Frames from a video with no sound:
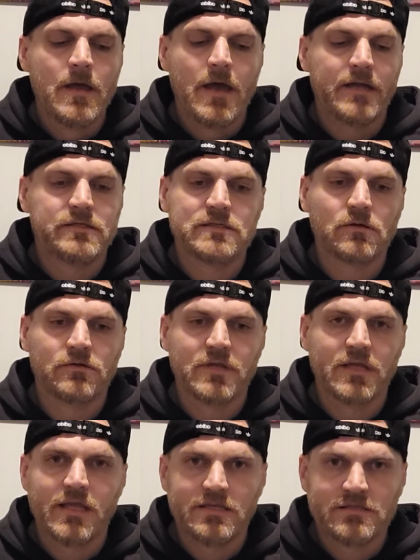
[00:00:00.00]
I just don't
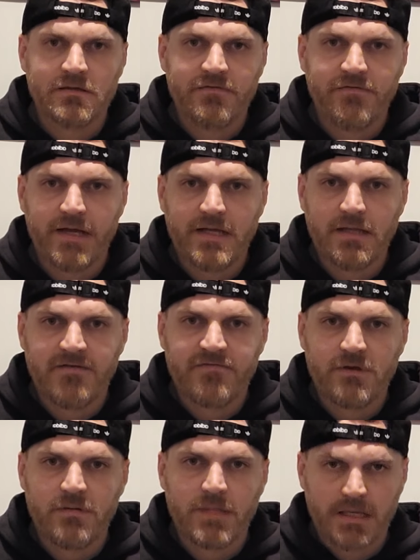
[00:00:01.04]
think he has any fight left
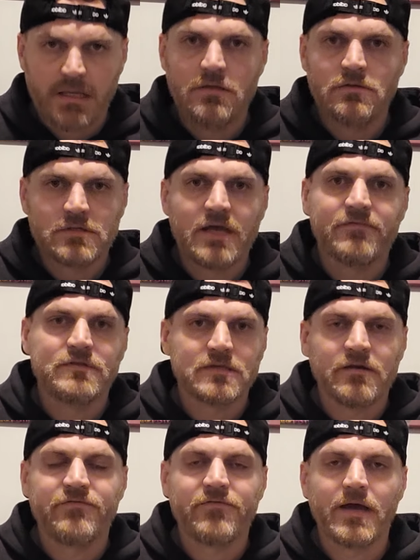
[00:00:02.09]
in him. Like he used to have a
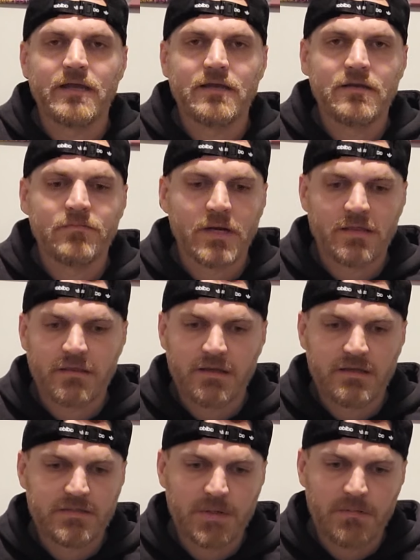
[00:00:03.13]
ton of fight in him, but I think
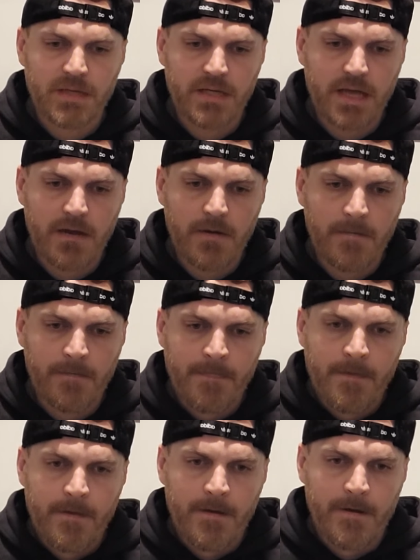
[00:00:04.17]
he's been beat out.
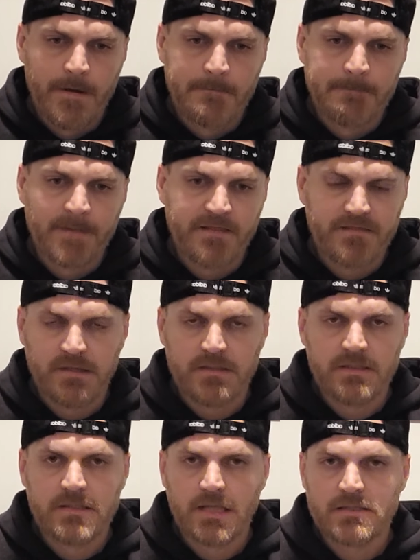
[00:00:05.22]
Um, I think
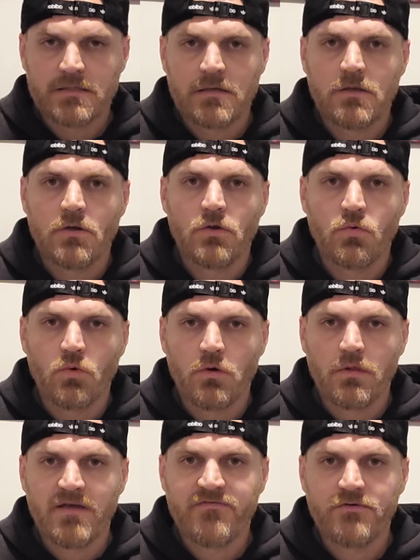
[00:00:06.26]
these guys are going to go to war
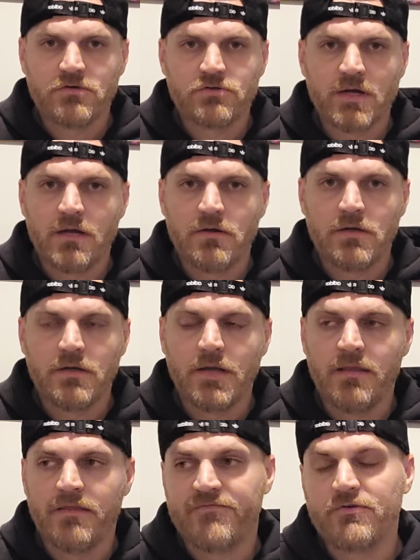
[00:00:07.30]
that first round, and,
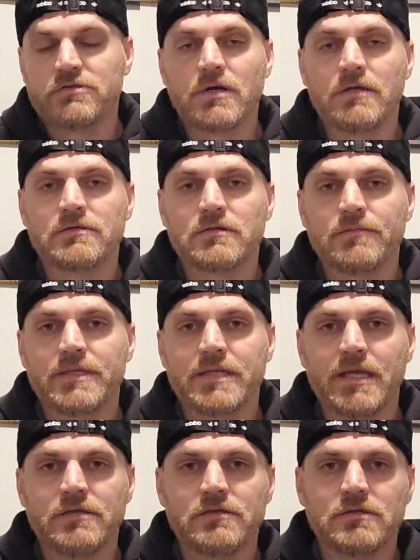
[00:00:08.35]
and the first round is going to be
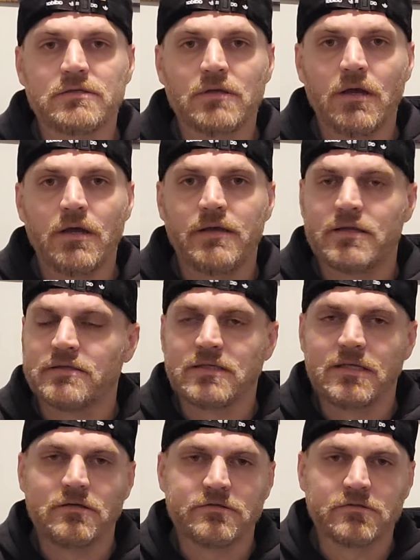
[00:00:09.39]
dangerous uh, because
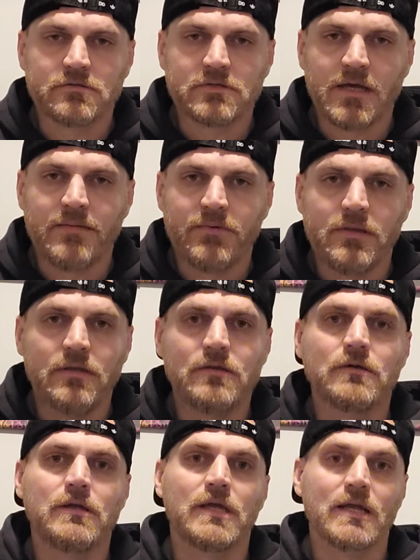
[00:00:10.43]
Nico's so sloppy he
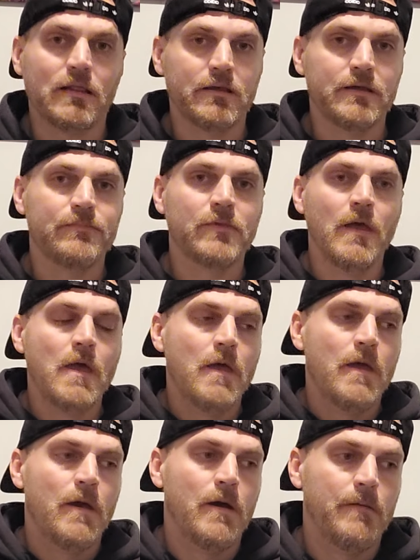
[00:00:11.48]
could get clipped
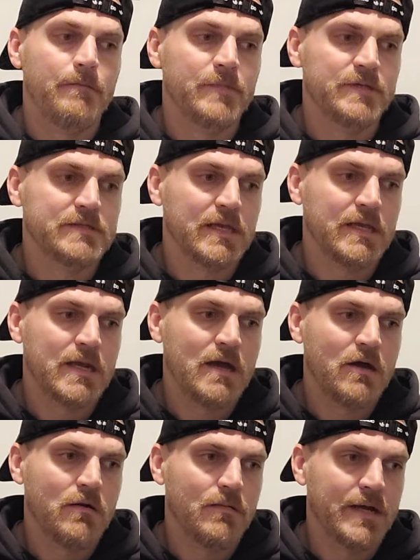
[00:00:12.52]
um, and taken
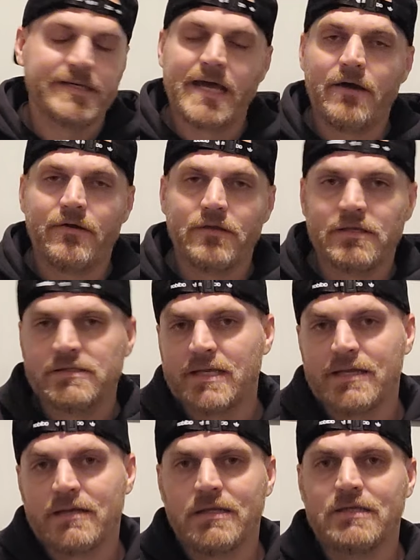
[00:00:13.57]
out. I doubt it. He's not
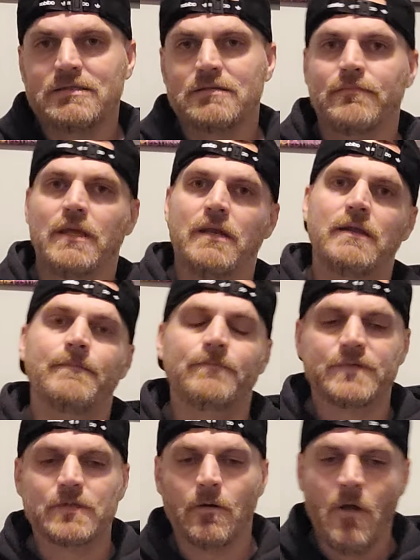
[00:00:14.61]
going to get submitted.
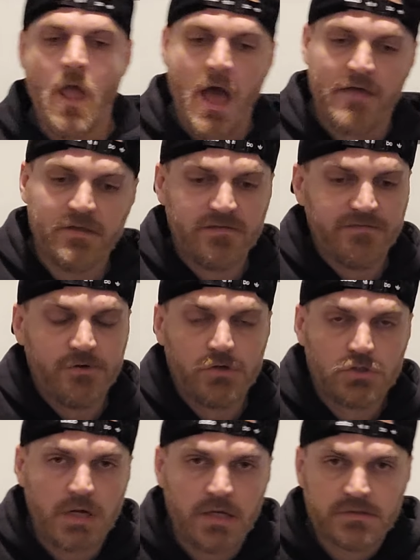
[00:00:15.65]
So I think the
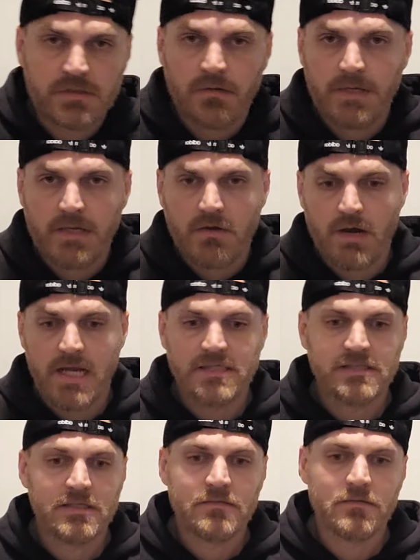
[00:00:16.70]
first round is going to be
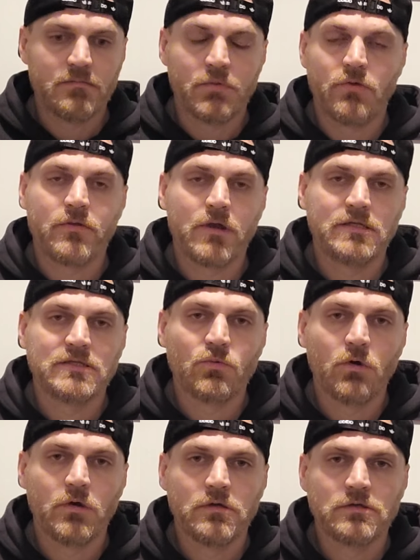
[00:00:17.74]
crazy. They're both crazy
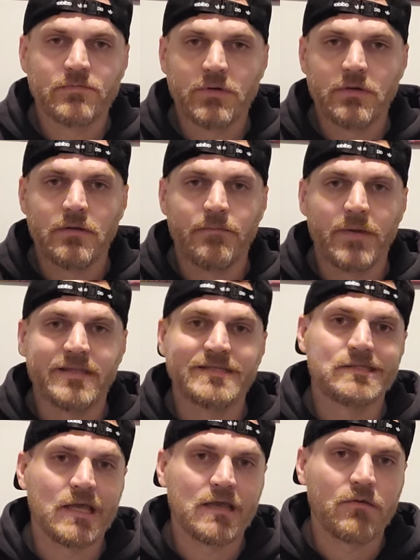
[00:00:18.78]
warriors, but by the
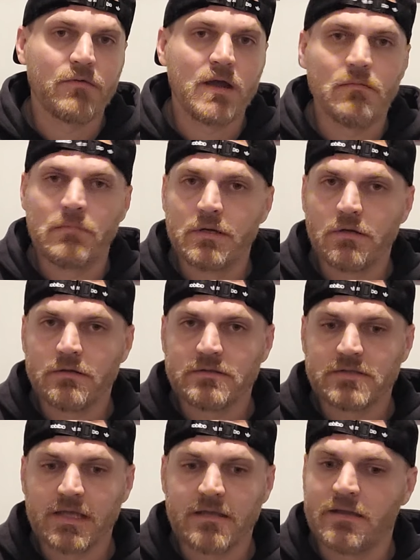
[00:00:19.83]
second round, middle of the
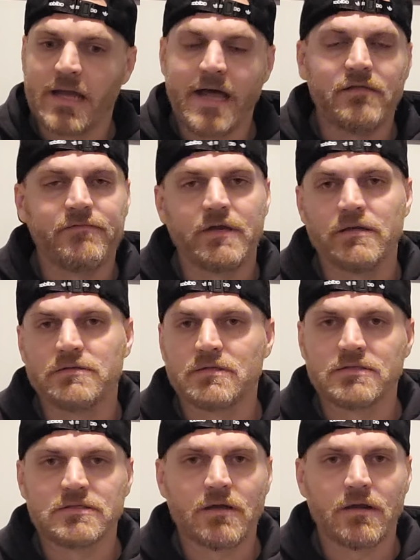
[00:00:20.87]
second, Oliveira is going
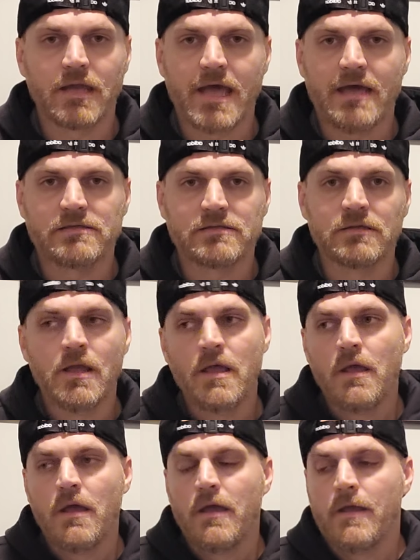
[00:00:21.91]
to start gassing,
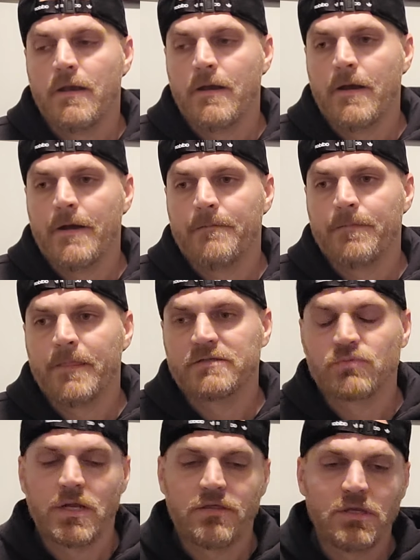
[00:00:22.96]
and uh, that's
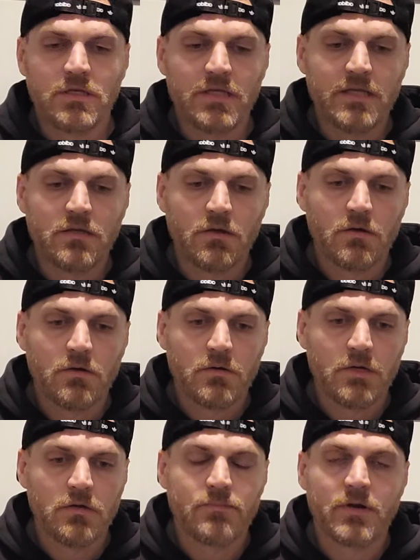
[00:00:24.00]
when I think Nico
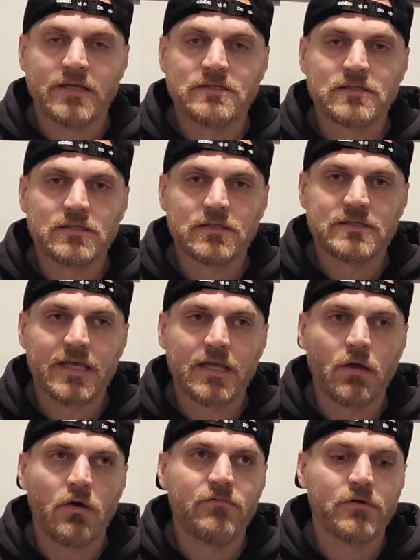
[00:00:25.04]
Nico Price is going to take
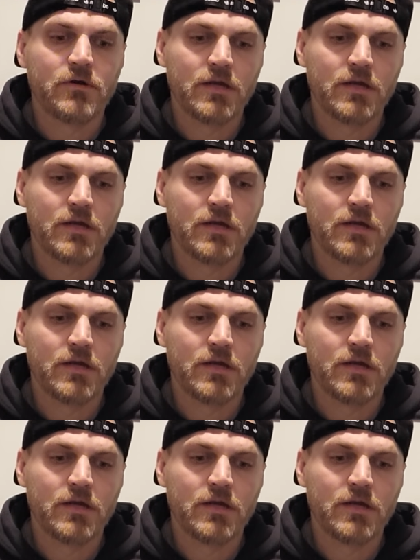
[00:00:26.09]
over.